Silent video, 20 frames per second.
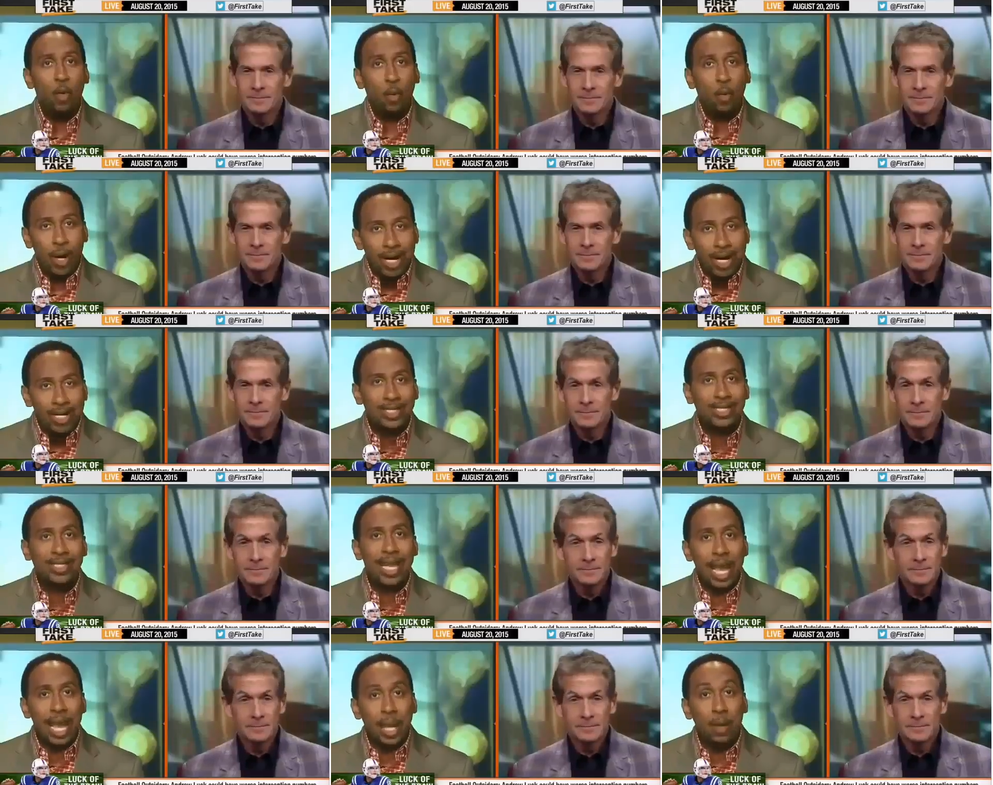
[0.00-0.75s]
Speaker 1: we're
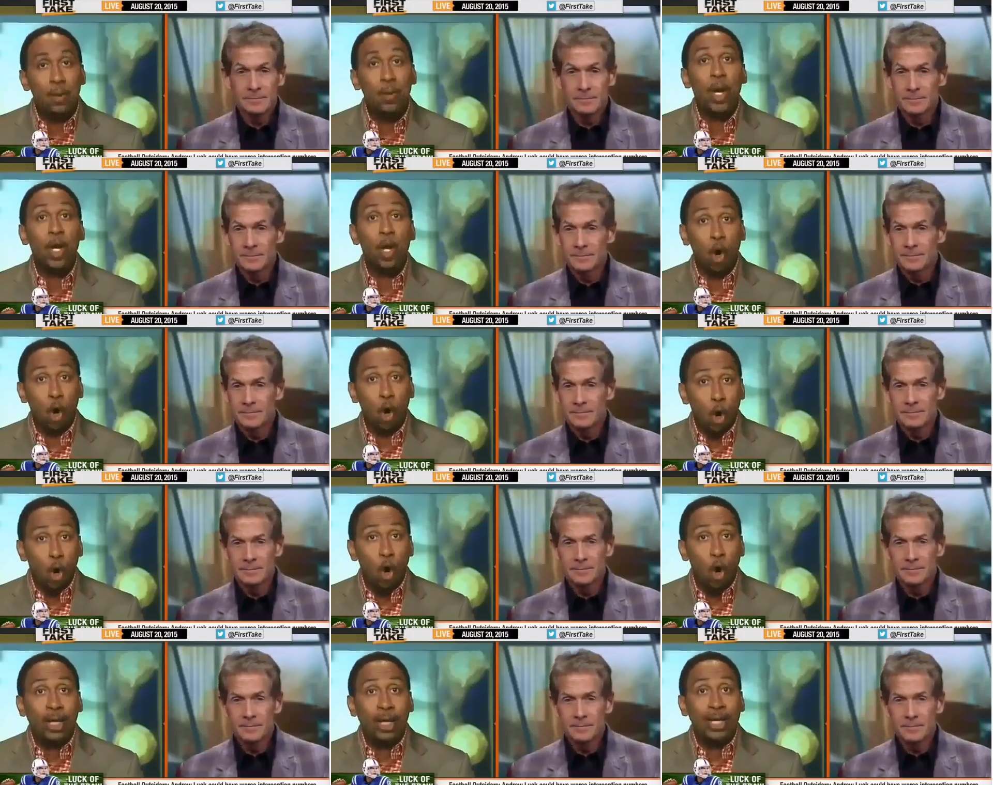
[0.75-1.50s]
saying when
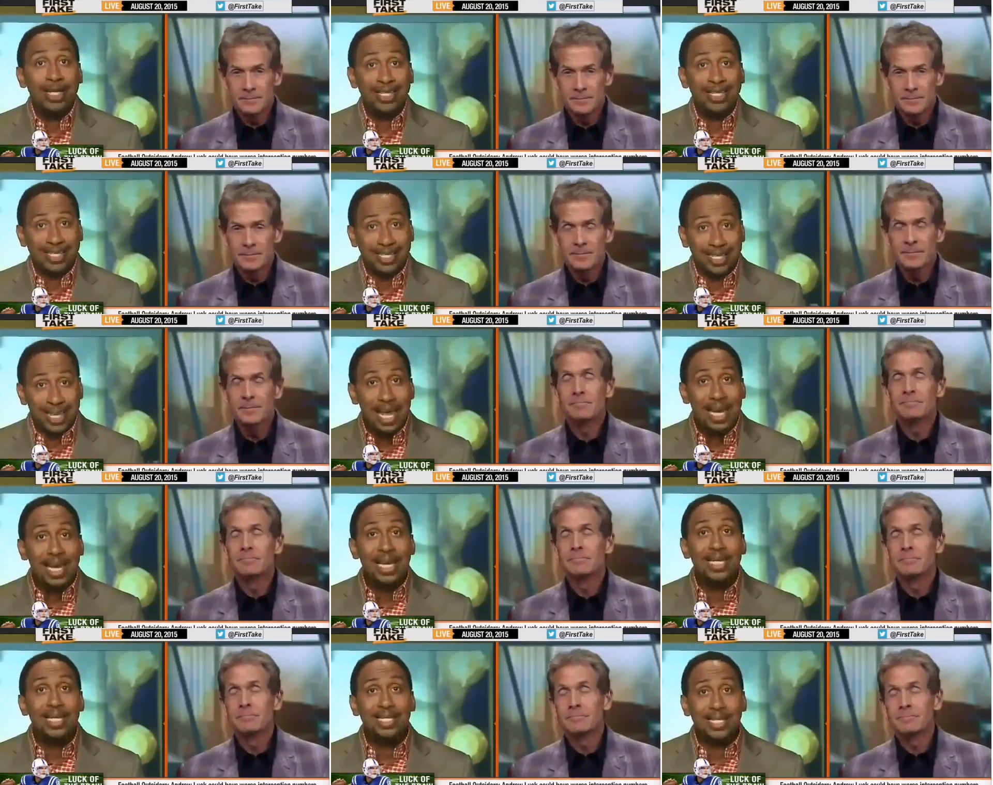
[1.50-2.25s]
all is
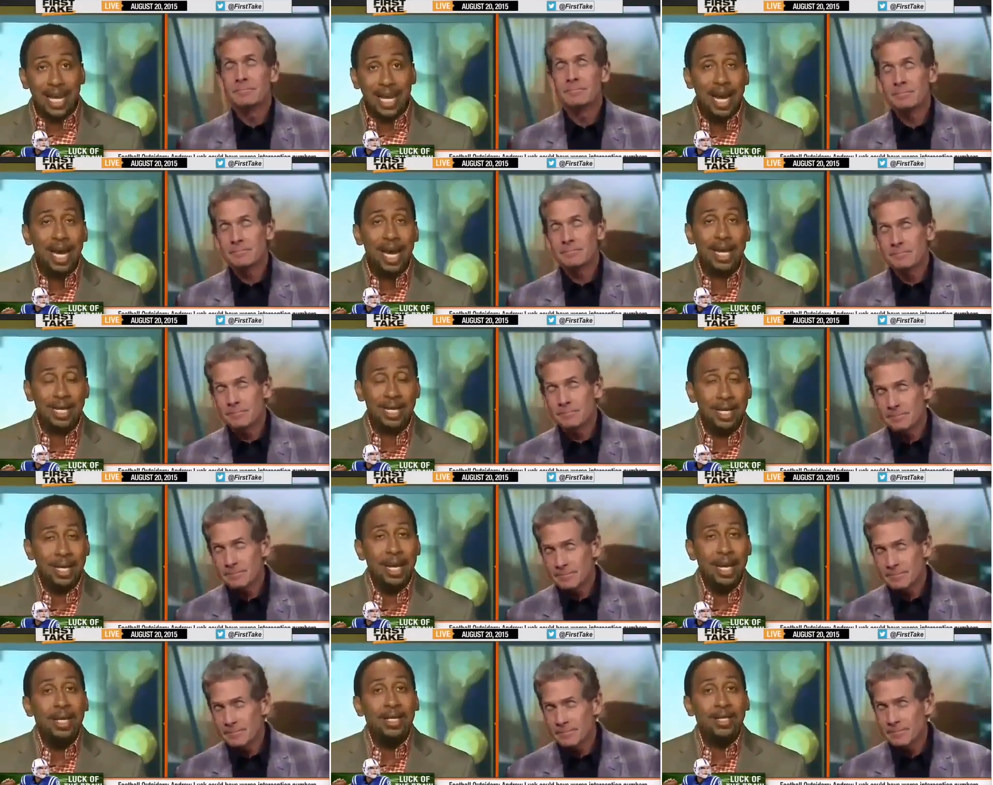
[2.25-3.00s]
said and done,
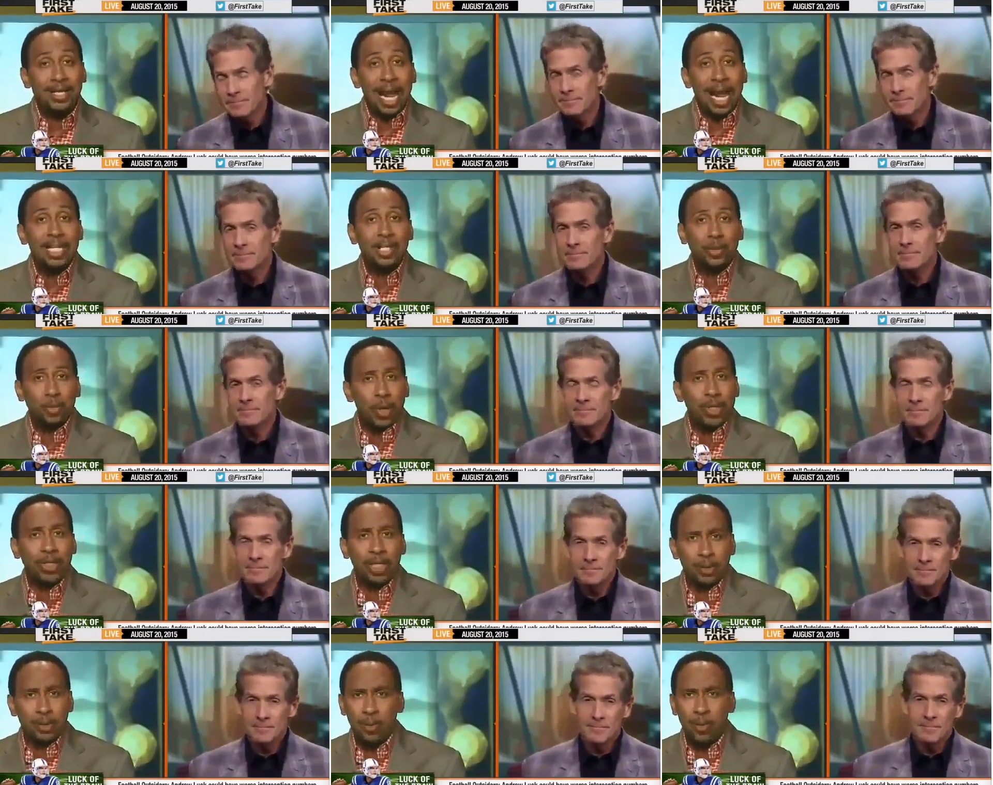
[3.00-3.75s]
mm. that's
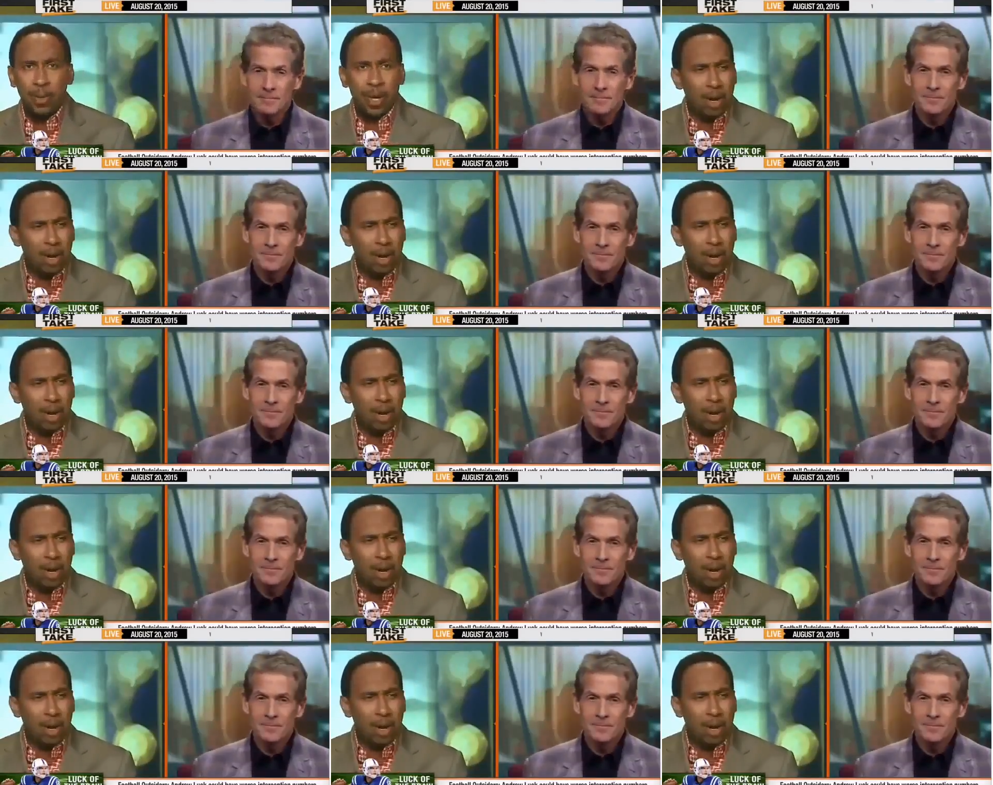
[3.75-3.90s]
what this.